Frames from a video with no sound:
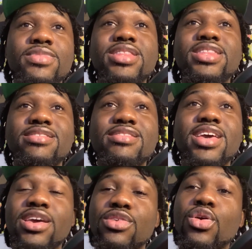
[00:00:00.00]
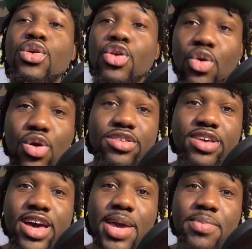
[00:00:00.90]
This is your
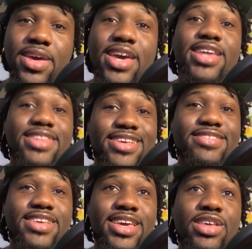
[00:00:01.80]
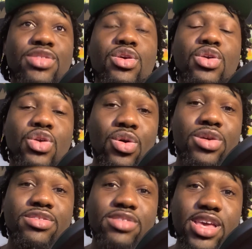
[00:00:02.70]
time. This is your
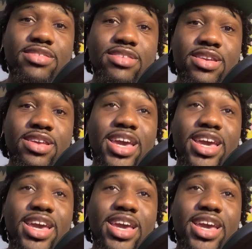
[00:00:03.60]
season.